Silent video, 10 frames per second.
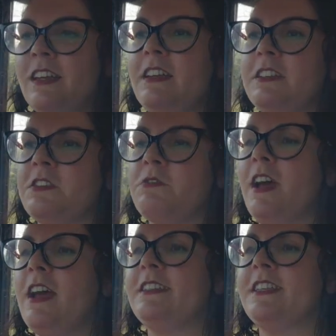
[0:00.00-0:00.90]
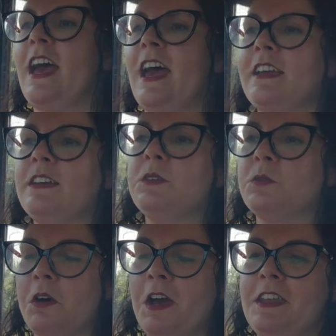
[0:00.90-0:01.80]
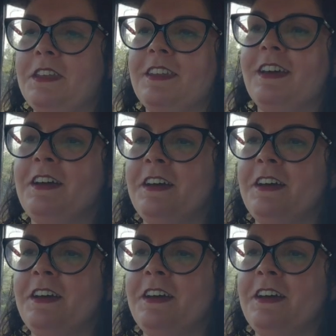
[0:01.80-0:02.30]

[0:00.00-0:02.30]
It's a rare day when